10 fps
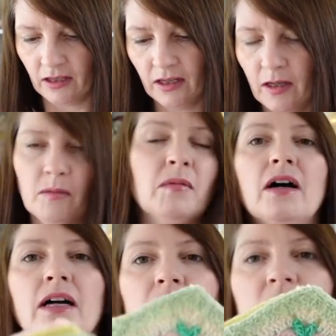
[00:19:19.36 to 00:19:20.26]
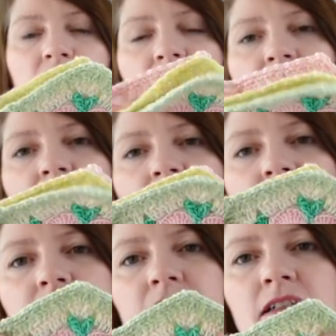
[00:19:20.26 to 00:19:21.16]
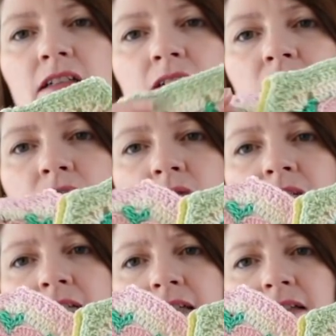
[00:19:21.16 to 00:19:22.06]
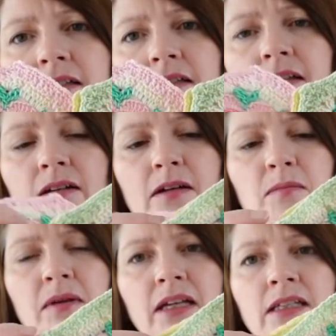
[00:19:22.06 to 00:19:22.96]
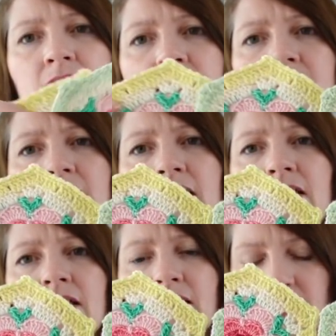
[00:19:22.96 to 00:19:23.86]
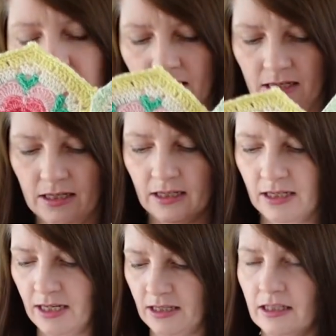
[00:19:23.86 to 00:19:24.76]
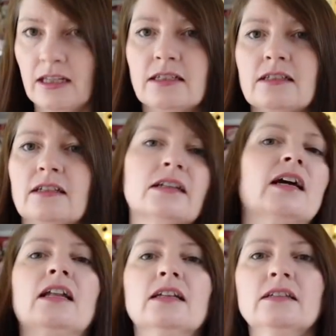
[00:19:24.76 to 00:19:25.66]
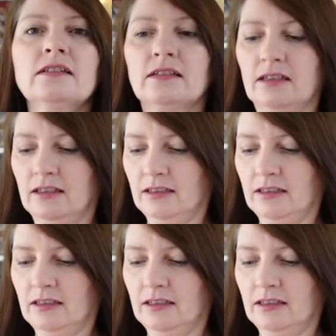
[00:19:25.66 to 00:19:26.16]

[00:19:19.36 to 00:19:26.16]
I showed you these little doilies that I made in Kath Kidson colours.